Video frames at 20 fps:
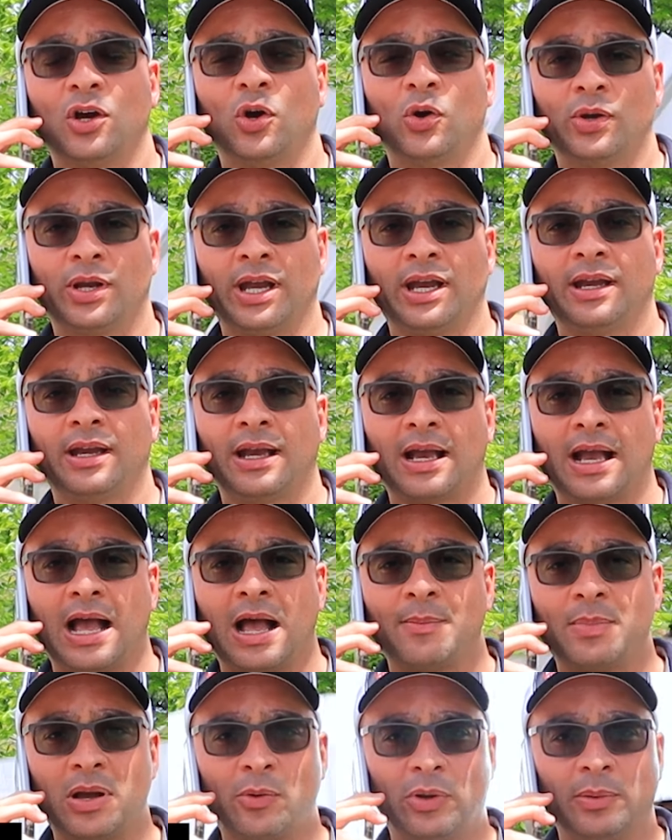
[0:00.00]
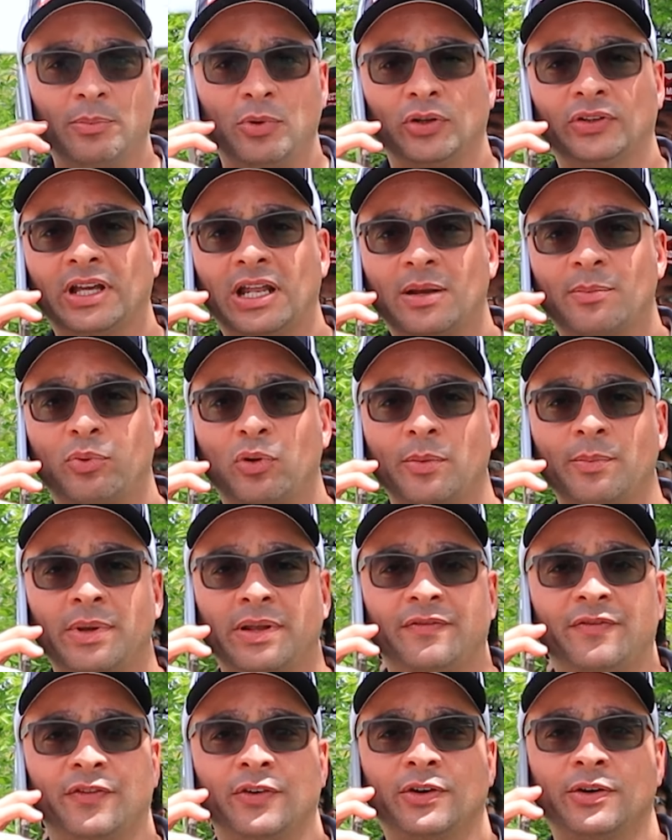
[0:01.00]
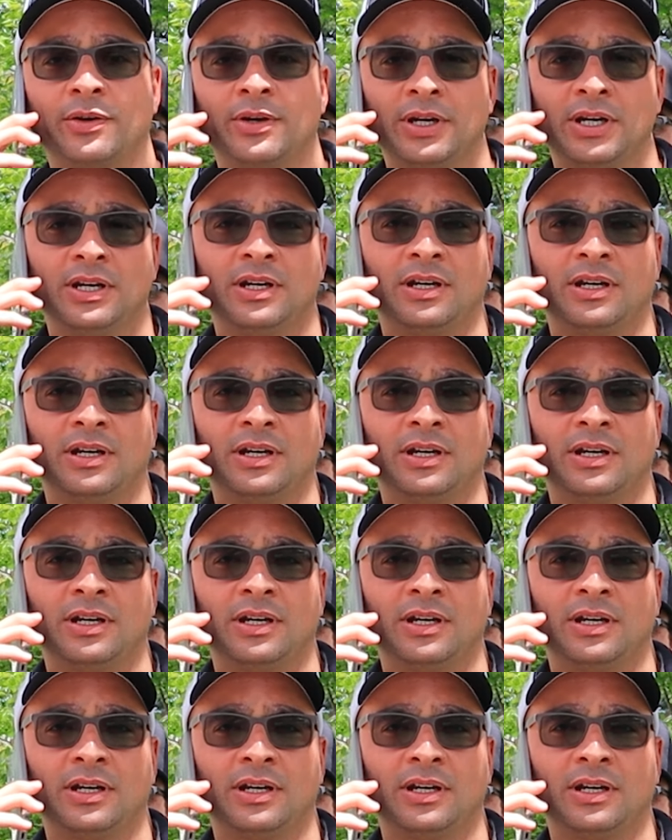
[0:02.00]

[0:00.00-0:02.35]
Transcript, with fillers: Okay, how about we book that appointment for,